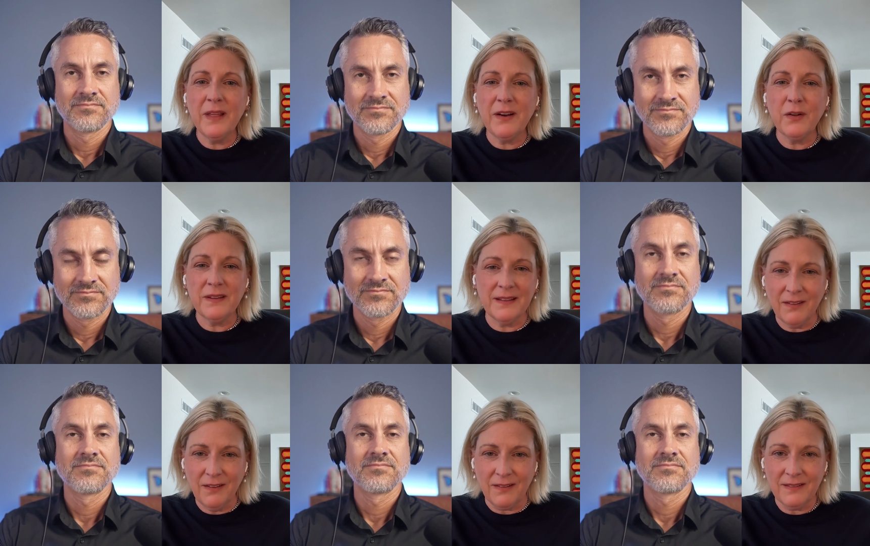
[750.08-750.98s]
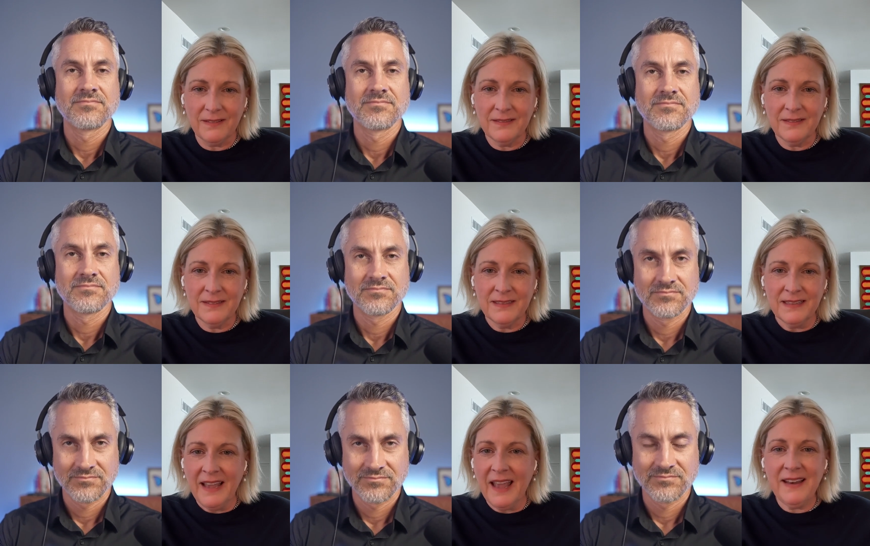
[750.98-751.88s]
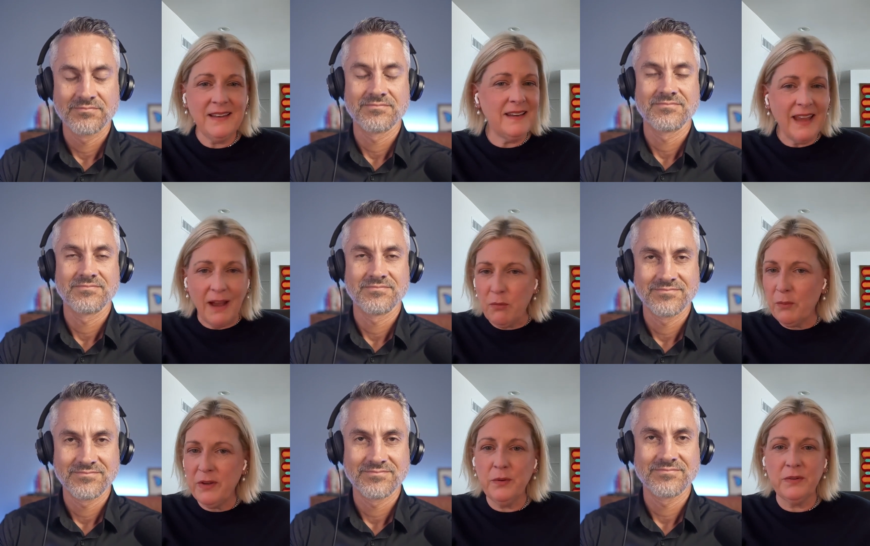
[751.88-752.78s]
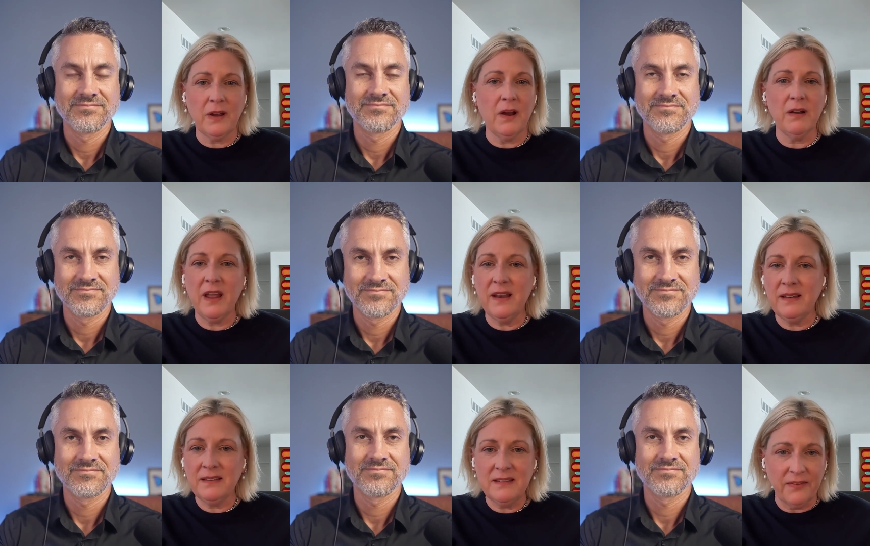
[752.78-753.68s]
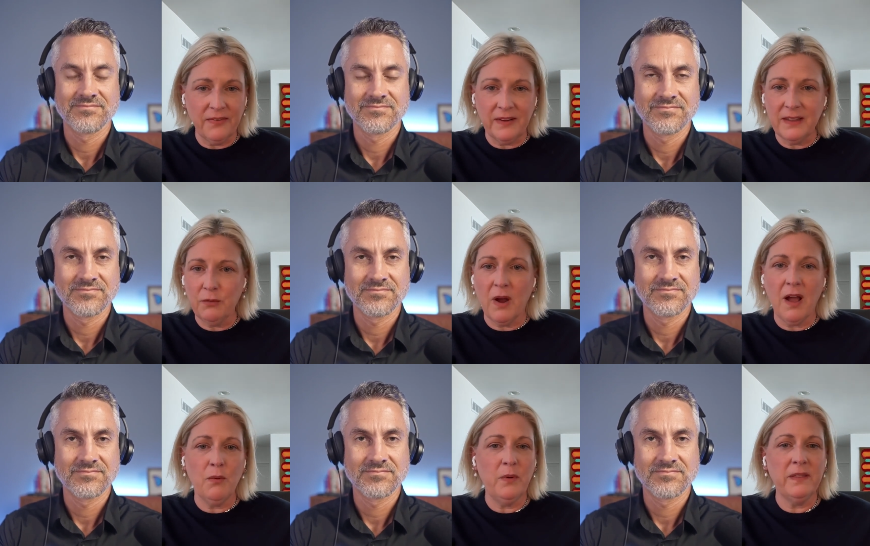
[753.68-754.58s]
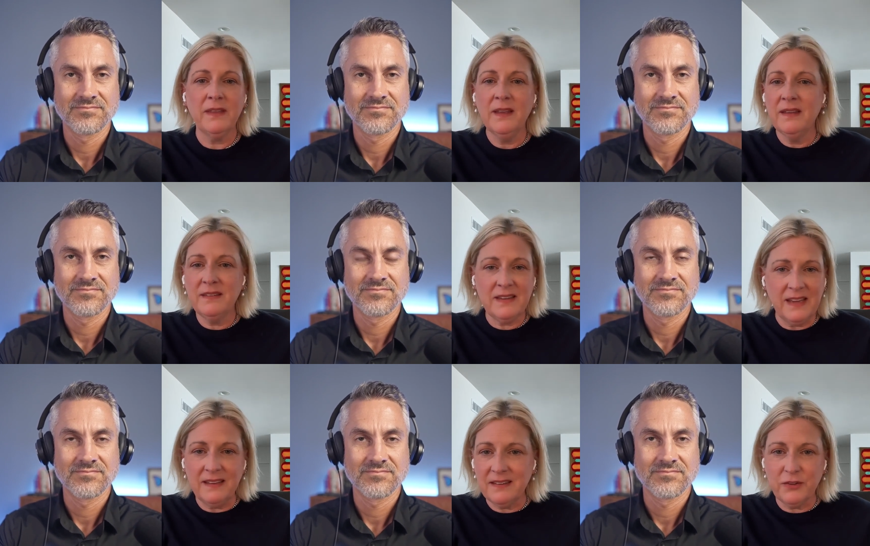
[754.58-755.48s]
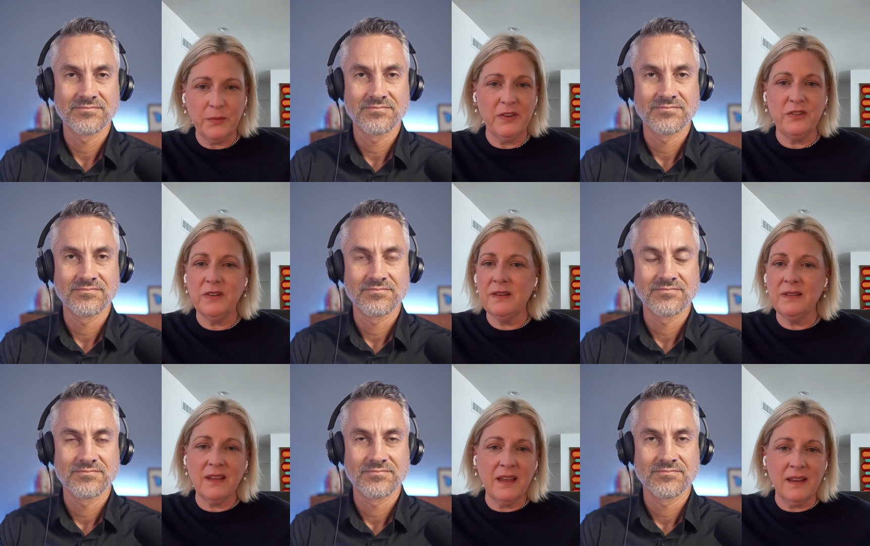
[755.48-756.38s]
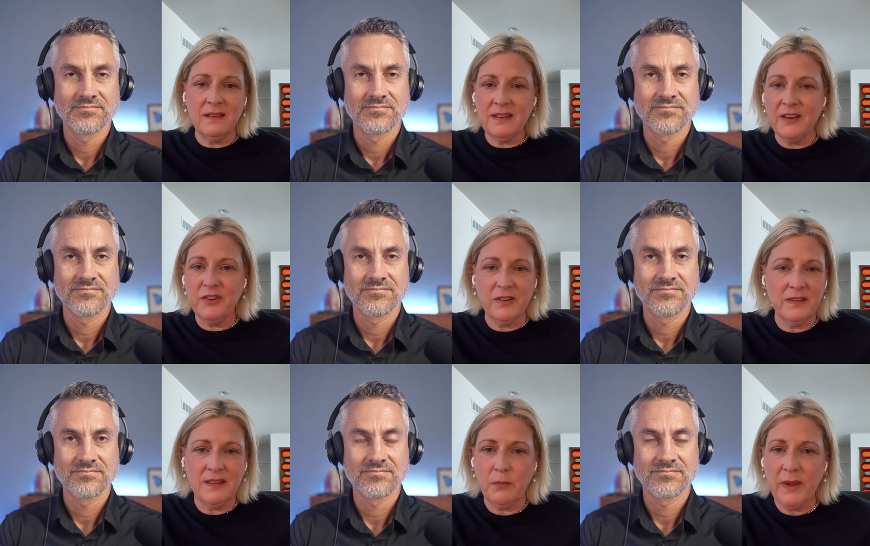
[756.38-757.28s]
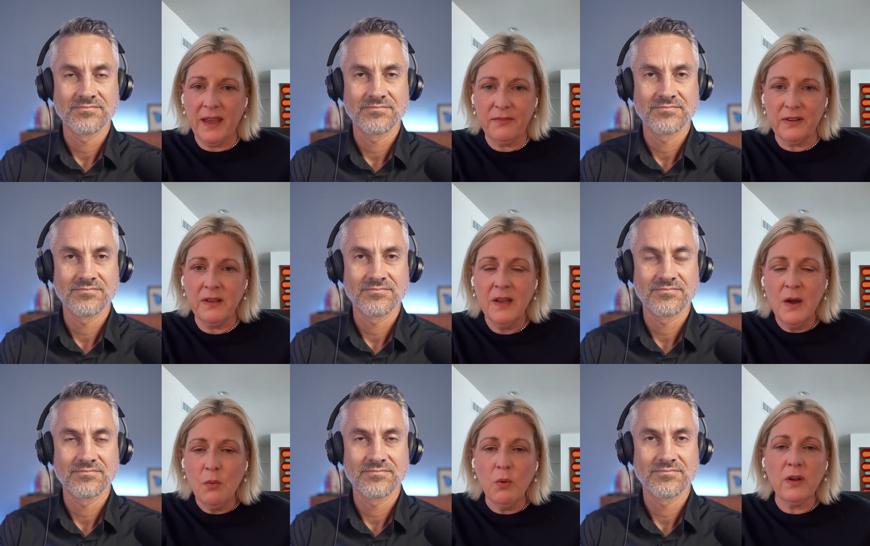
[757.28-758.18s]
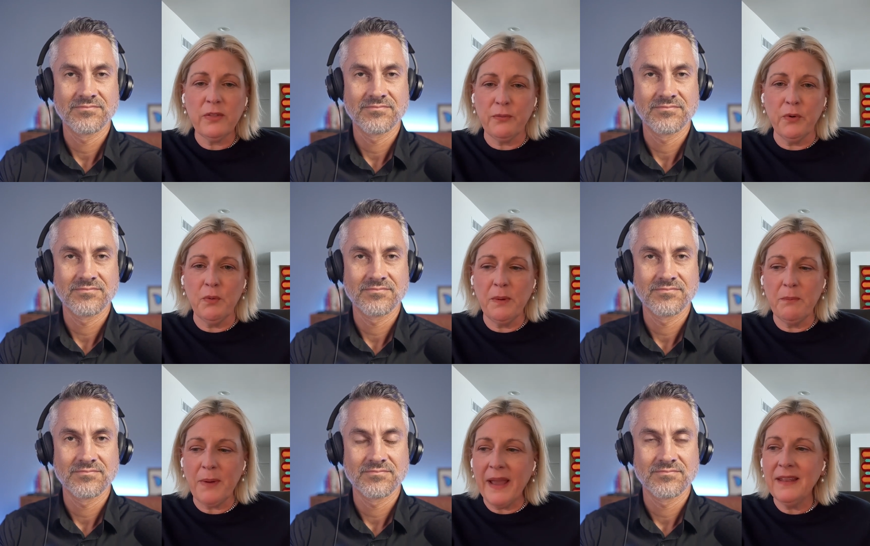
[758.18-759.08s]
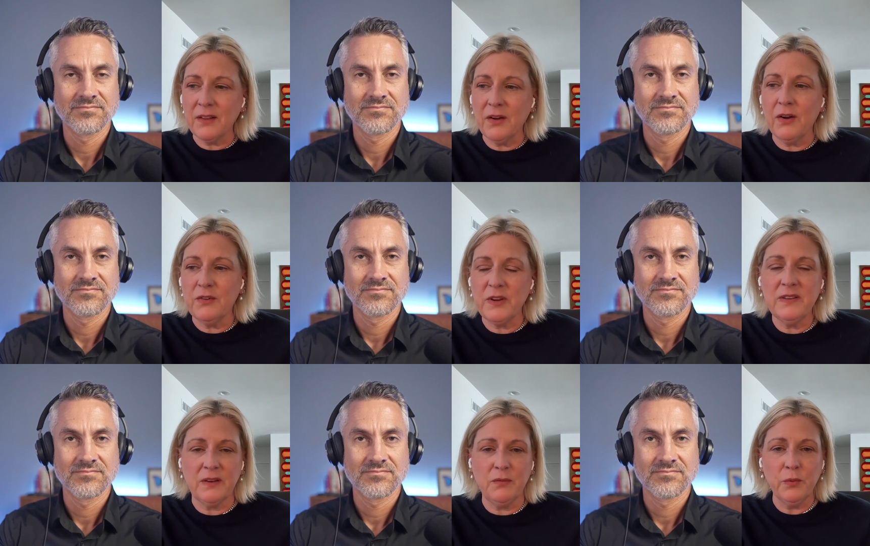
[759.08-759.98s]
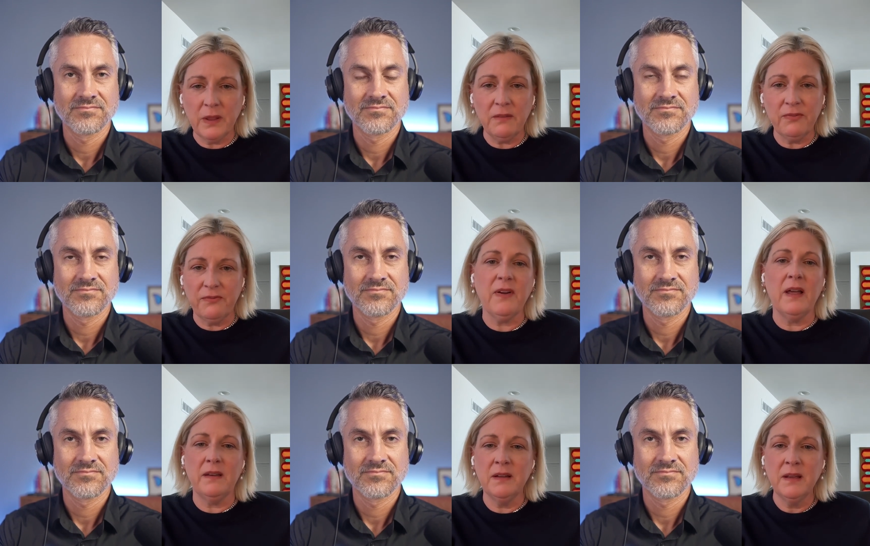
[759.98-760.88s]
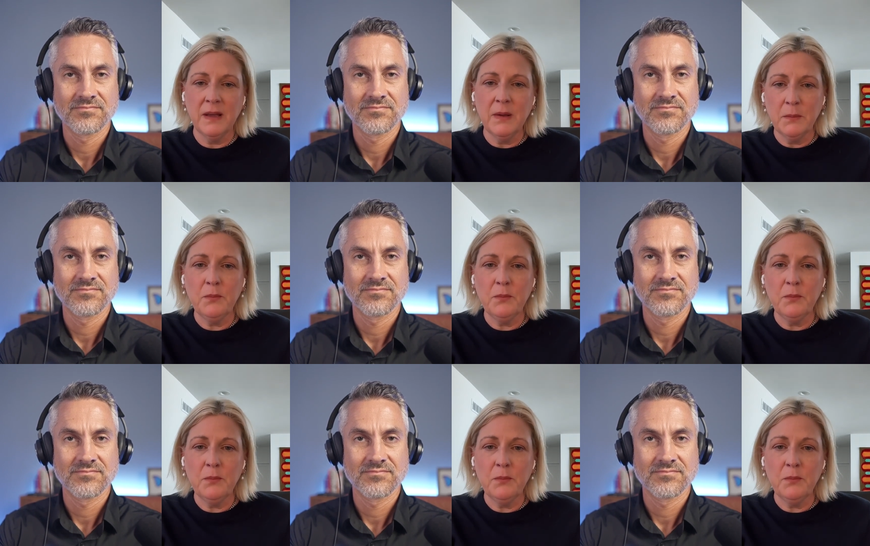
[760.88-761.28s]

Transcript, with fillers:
Speaker 1: get to do that all day long. And yeah, what we do is hard, and it is definitely wrought with sticky situations and tensions that we have to work through. But by and large, it's a really fun